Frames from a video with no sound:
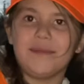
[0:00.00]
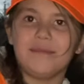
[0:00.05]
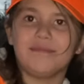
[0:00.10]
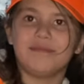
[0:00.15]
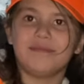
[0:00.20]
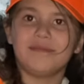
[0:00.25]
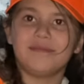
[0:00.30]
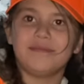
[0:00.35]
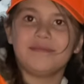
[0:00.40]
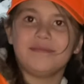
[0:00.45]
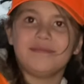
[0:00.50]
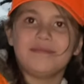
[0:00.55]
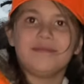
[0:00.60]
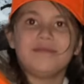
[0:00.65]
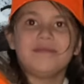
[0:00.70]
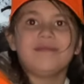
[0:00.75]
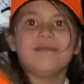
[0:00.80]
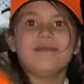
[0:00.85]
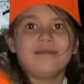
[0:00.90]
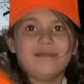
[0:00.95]
Oh yeah,
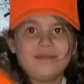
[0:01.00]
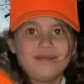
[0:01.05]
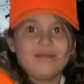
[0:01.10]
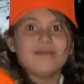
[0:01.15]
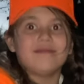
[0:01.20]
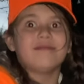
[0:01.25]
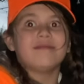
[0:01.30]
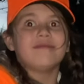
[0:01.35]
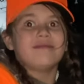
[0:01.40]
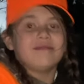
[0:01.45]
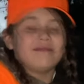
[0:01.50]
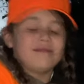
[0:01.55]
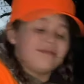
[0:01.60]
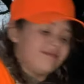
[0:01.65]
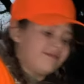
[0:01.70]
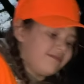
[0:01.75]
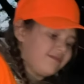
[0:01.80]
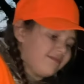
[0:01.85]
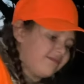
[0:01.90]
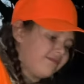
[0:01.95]
yeah, we're gonna make some
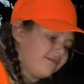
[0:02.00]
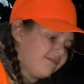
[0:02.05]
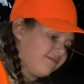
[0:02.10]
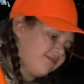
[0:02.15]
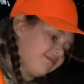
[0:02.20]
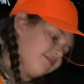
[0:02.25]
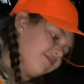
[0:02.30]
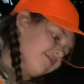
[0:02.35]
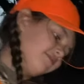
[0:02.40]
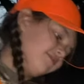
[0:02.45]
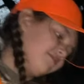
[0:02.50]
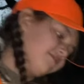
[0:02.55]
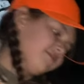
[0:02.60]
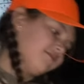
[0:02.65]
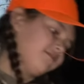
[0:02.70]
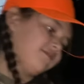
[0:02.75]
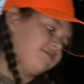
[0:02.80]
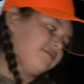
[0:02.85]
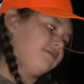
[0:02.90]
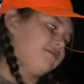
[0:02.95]
jerky and
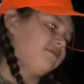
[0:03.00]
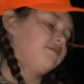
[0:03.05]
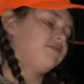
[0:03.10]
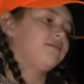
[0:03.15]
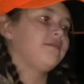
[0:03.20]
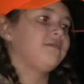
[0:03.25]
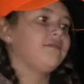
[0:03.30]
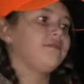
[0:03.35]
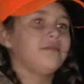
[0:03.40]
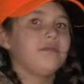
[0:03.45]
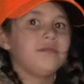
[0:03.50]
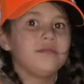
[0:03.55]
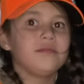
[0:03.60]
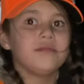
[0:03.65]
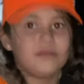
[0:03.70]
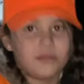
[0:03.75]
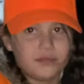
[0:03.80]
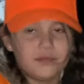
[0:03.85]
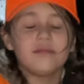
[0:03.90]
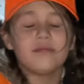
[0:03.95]
then we shred it.
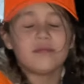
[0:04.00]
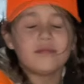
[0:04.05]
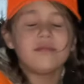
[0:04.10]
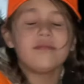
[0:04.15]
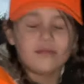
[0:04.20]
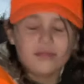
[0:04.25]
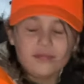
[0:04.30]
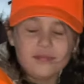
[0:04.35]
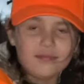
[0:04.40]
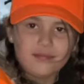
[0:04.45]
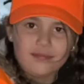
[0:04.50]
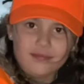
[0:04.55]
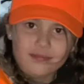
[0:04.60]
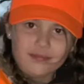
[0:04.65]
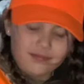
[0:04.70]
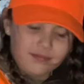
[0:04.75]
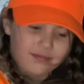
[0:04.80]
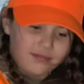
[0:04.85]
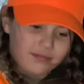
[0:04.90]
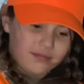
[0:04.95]
Yeah,
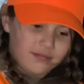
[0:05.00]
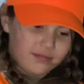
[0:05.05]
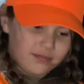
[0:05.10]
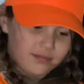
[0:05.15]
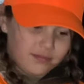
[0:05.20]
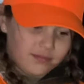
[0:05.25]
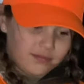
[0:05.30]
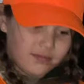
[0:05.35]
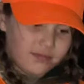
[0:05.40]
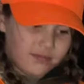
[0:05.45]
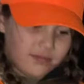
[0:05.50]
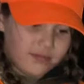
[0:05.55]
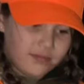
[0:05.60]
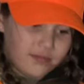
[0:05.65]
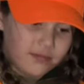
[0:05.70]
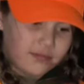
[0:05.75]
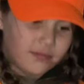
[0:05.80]
make it like a jerky chew.